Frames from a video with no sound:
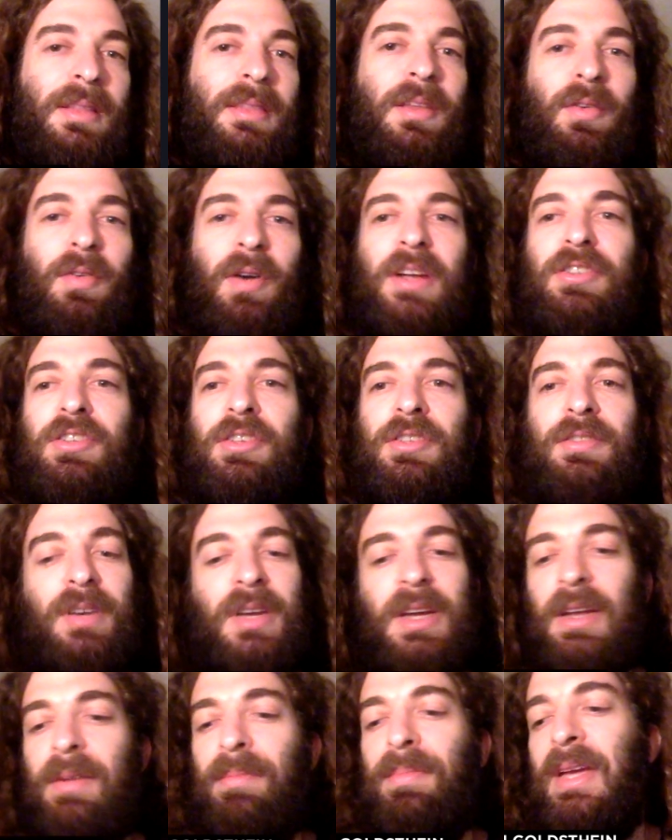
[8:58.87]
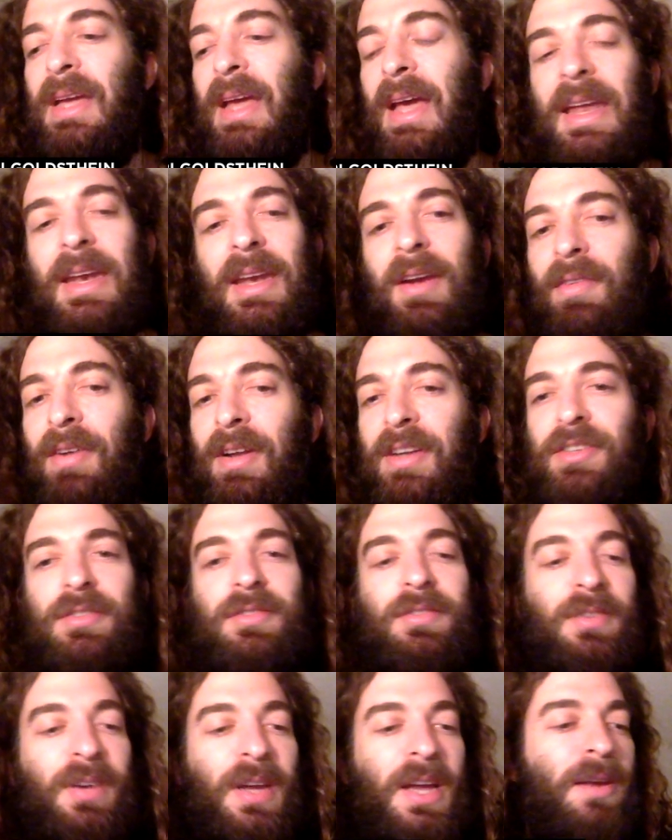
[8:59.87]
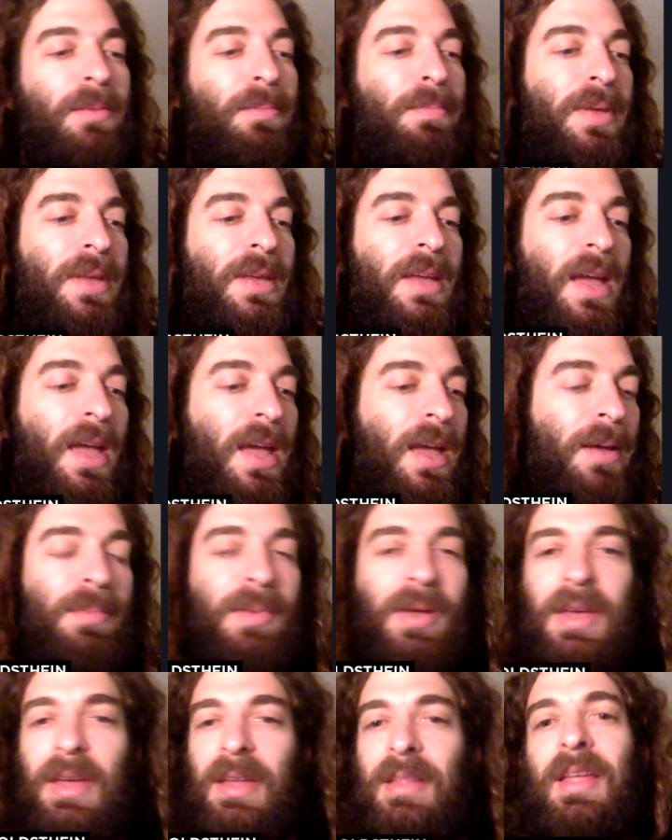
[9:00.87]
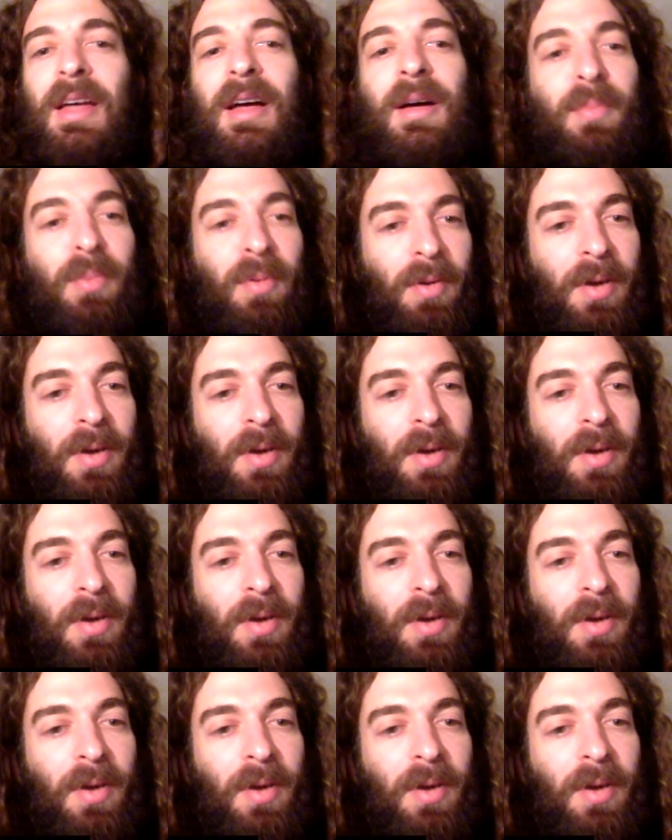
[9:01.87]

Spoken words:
the registry can be any registry, NPM, GitHub,